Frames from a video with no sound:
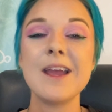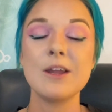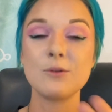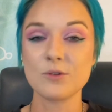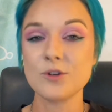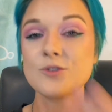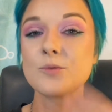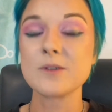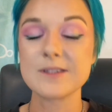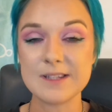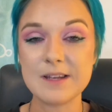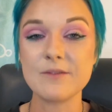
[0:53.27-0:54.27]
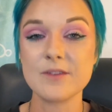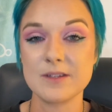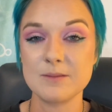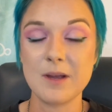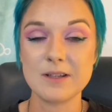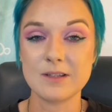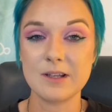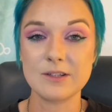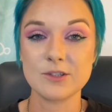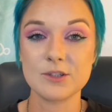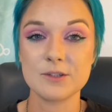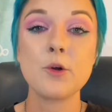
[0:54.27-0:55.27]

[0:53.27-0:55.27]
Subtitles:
in order to receive this message.